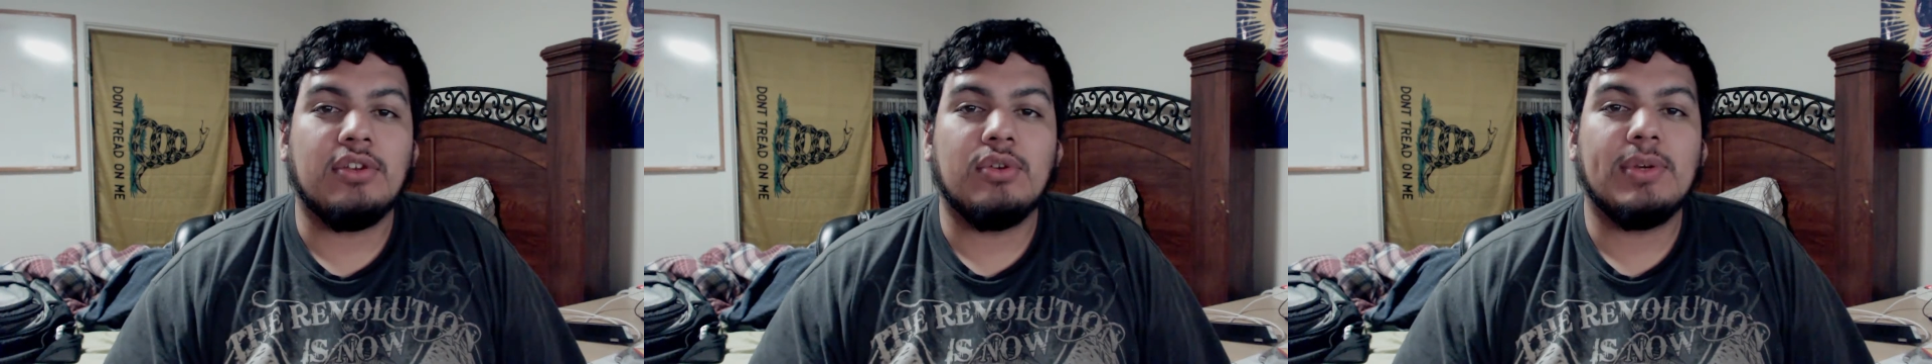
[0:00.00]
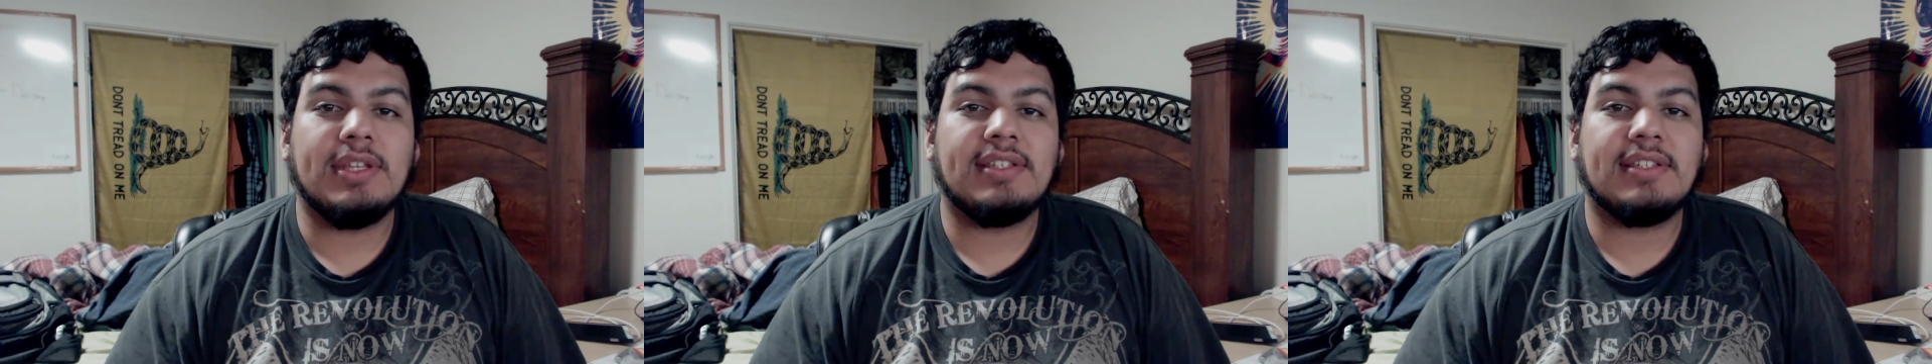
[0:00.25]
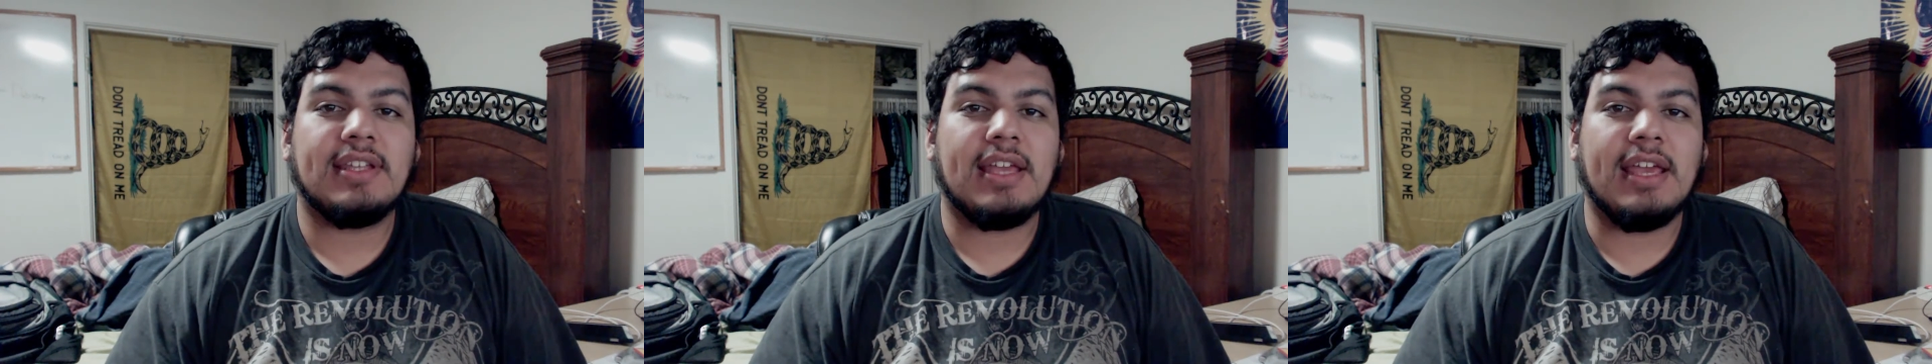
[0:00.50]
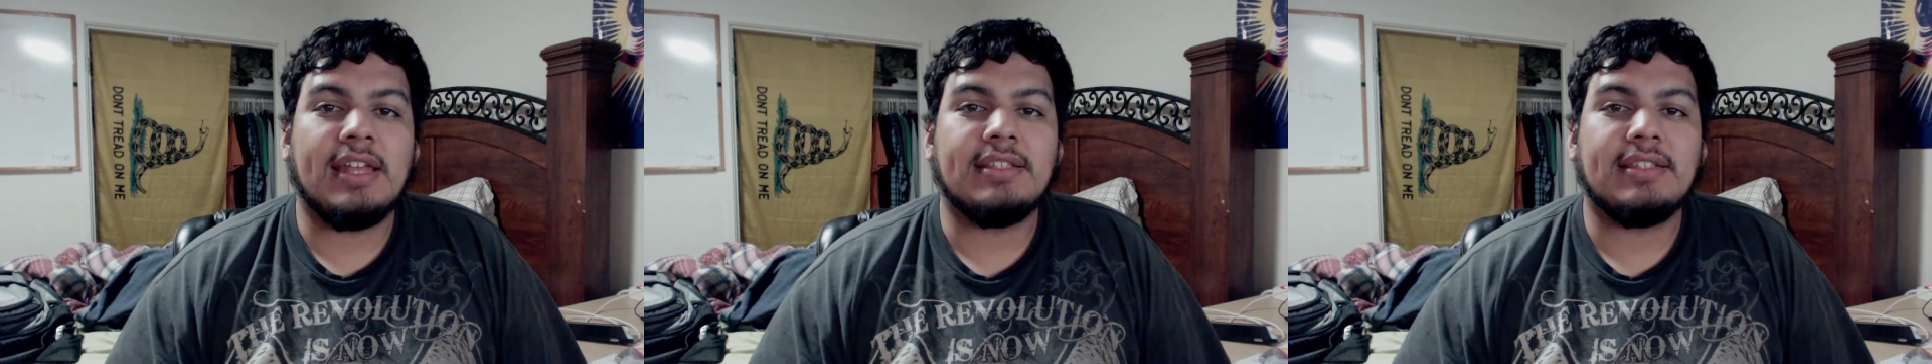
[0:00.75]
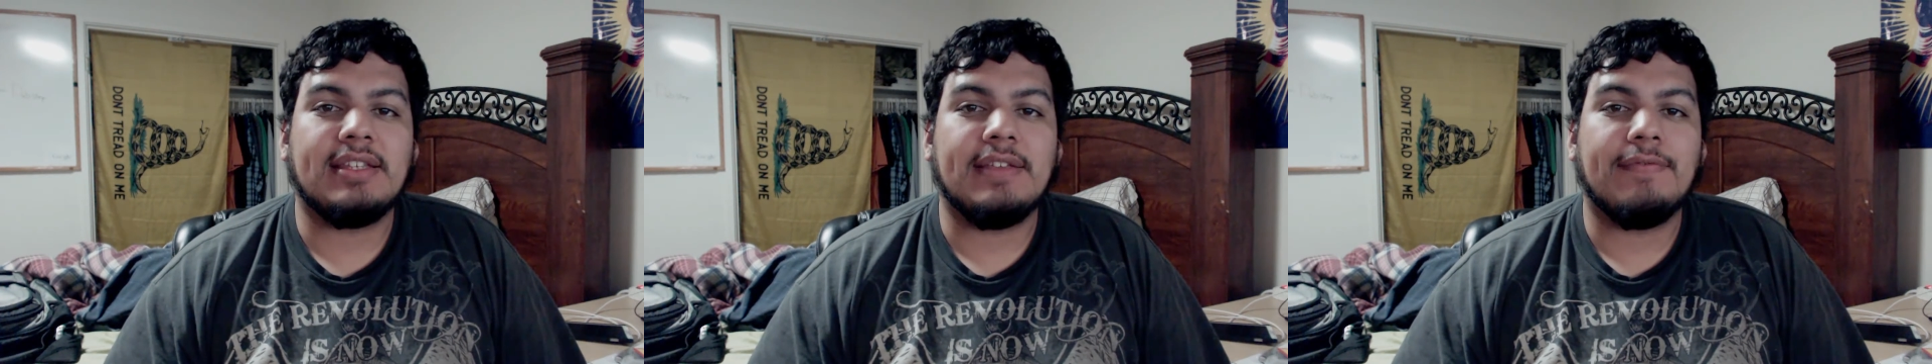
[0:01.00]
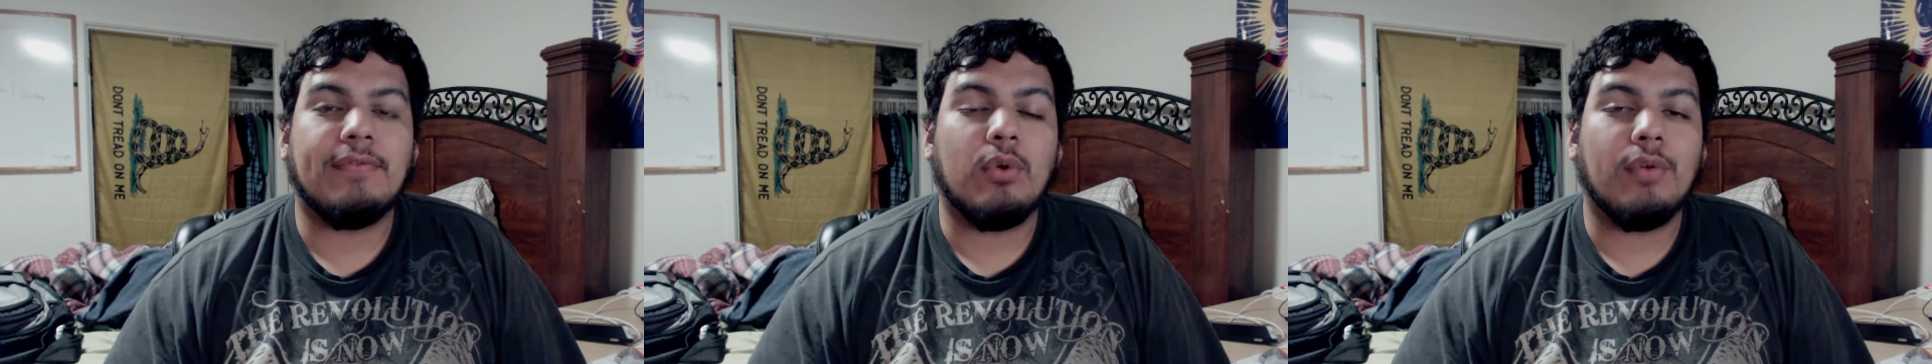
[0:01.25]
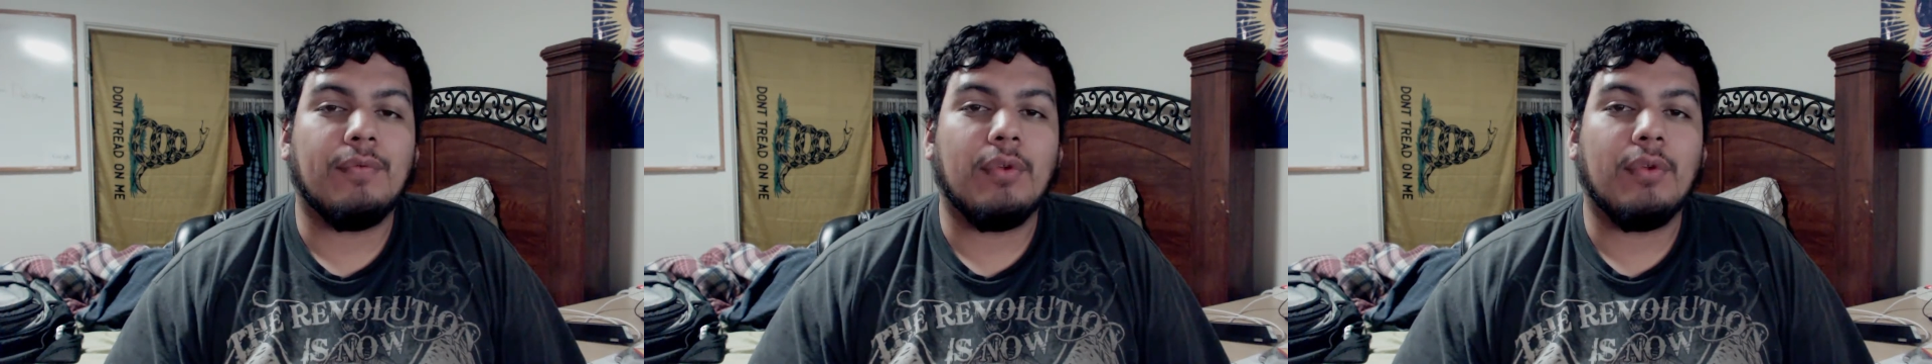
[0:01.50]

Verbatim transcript: newest N C four